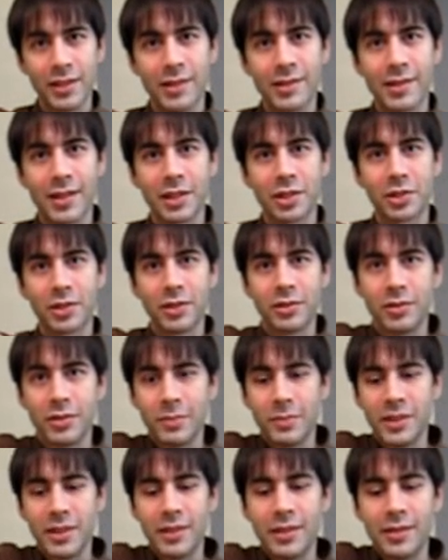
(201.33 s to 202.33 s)
It's actually going
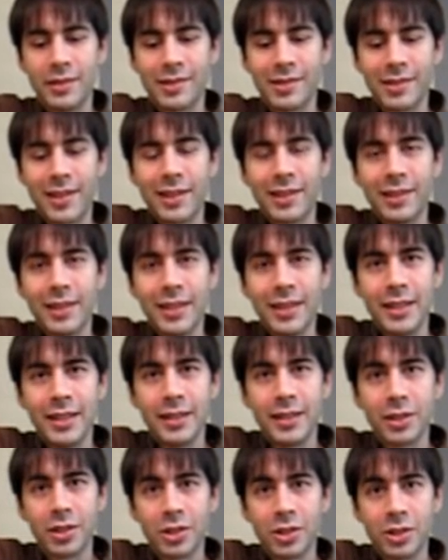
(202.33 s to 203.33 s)
to be slightly
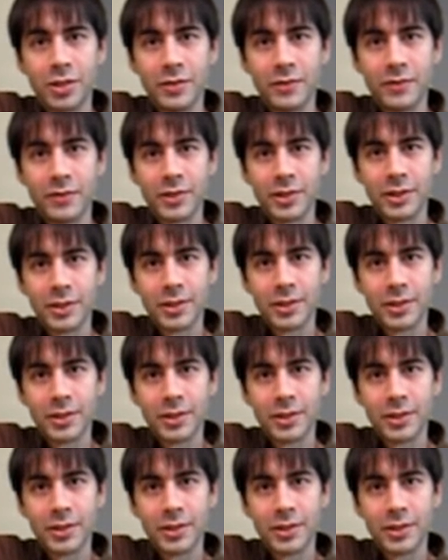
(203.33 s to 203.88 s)
curved.